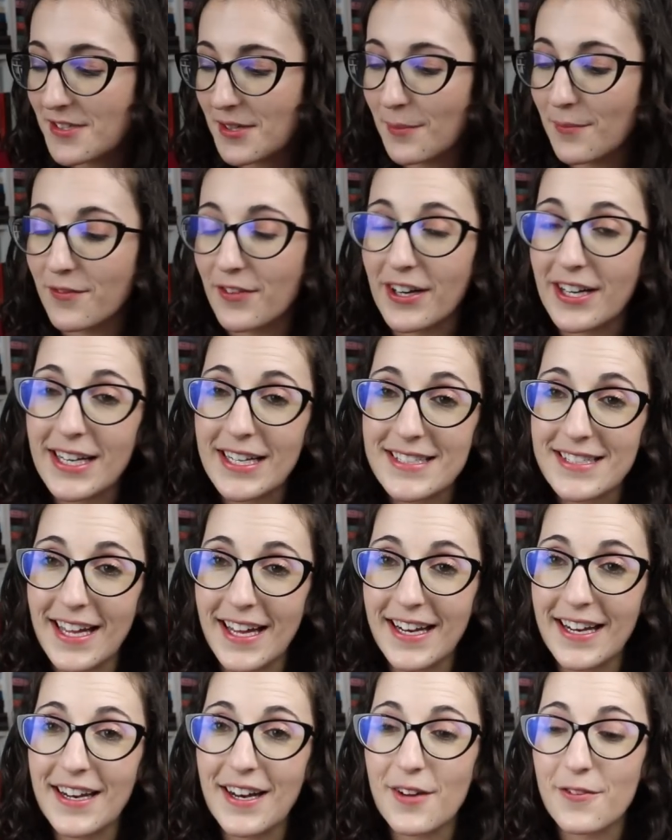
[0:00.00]
So I'm very
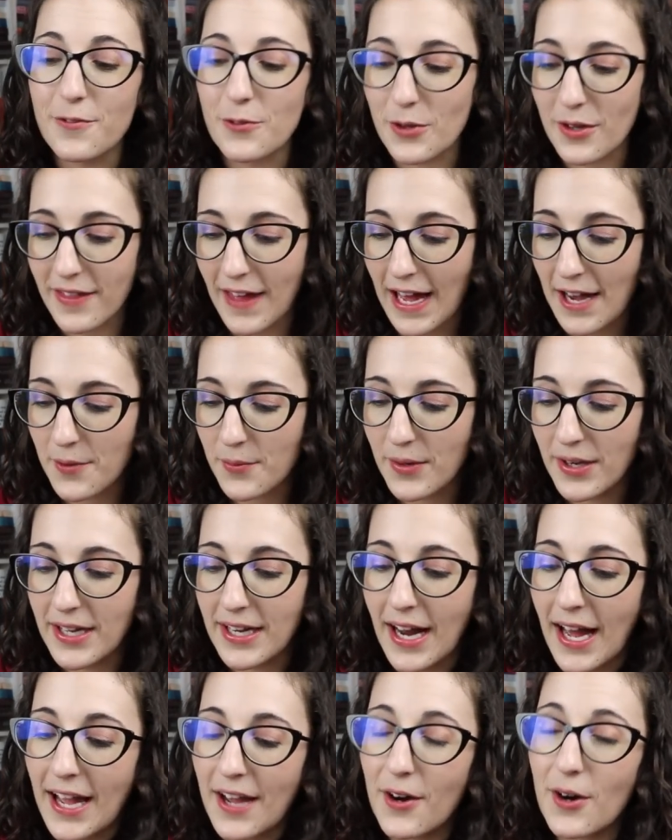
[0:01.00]
excited for that
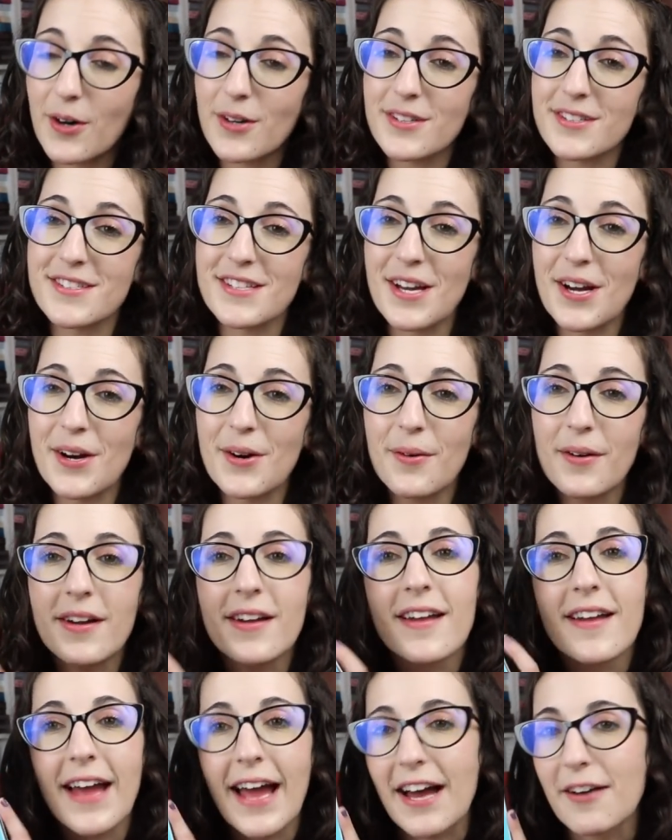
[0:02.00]
one. I also
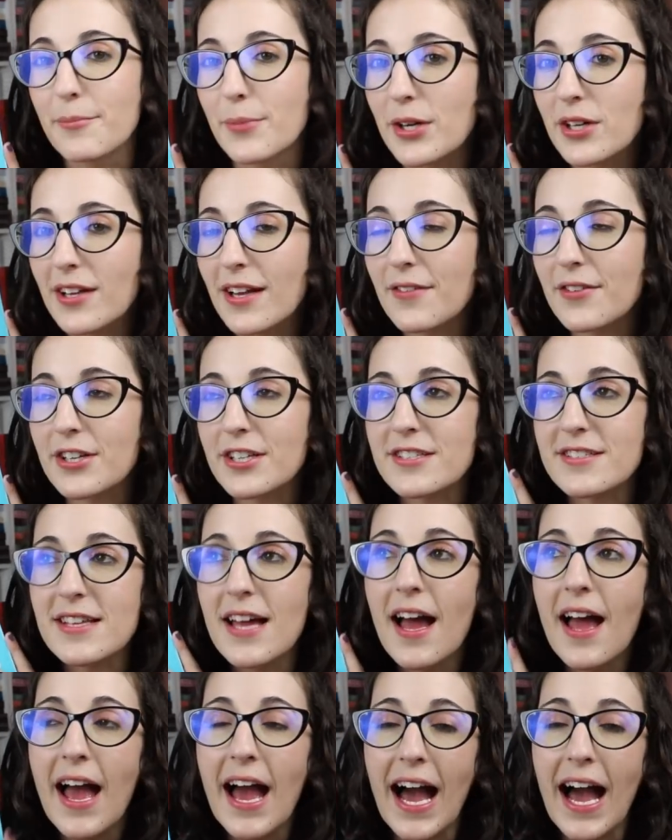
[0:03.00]
have book lovers.